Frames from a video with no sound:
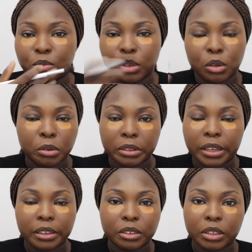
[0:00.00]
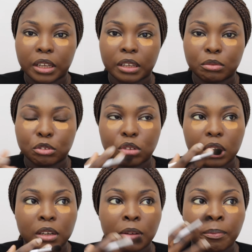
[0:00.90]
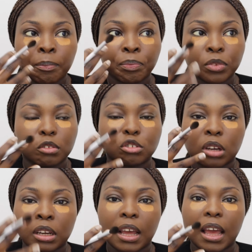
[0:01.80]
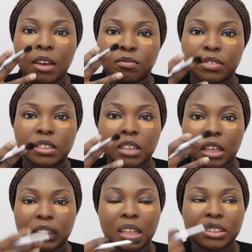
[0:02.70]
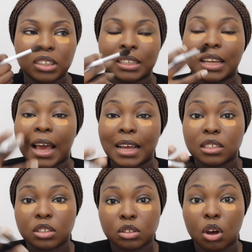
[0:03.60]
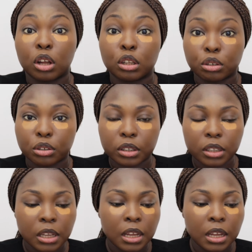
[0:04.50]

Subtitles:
We don't want that, okay? We're trying to emphasize / enhance our look